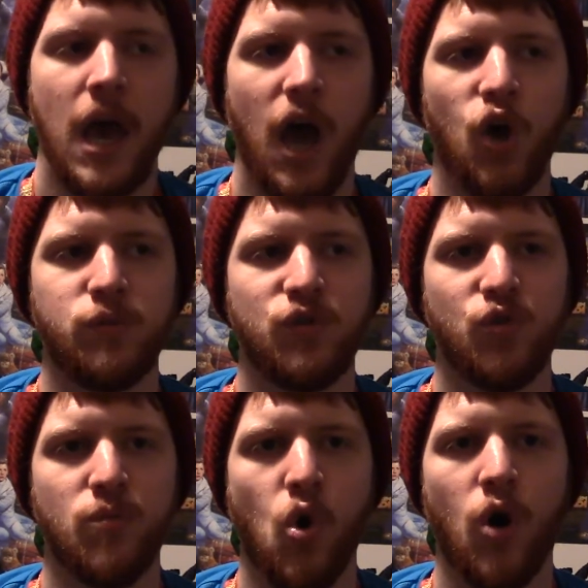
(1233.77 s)
I hope to do
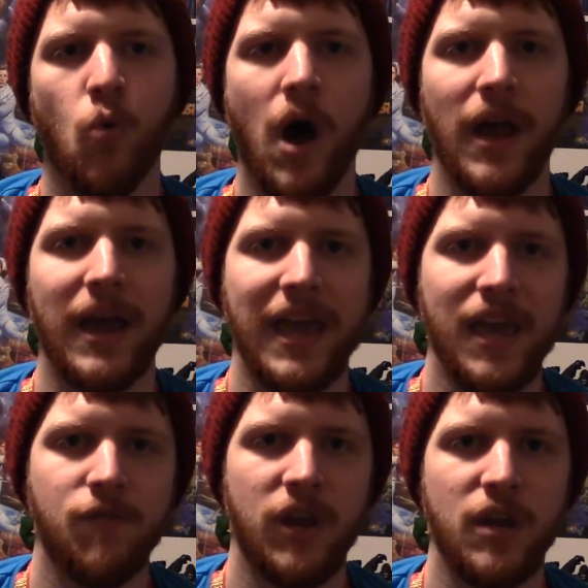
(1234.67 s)
more why I
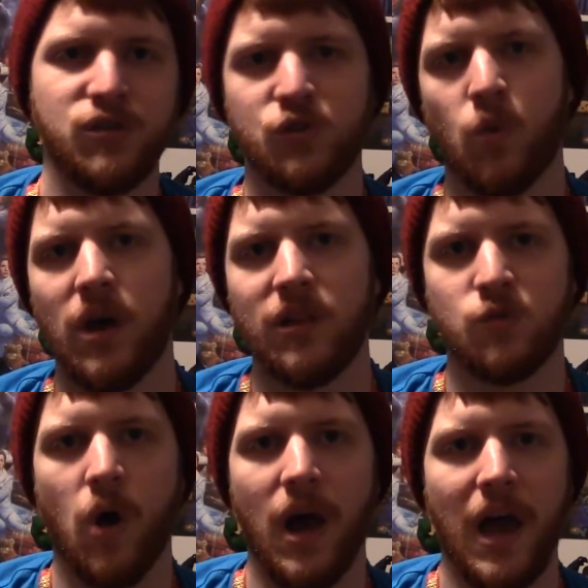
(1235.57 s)
hate videos as well as
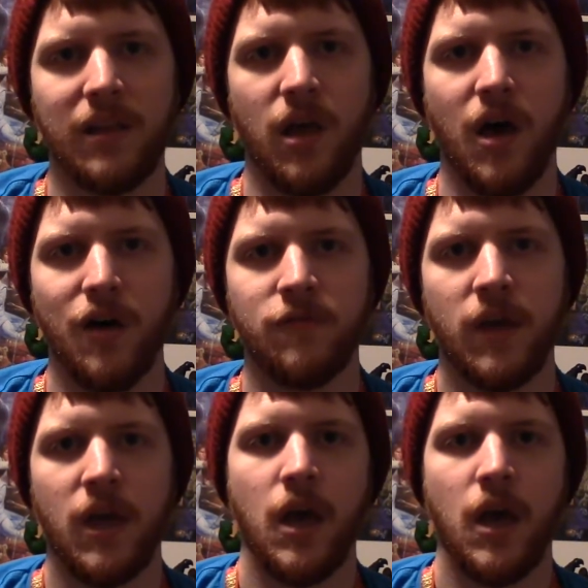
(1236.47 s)
why I love.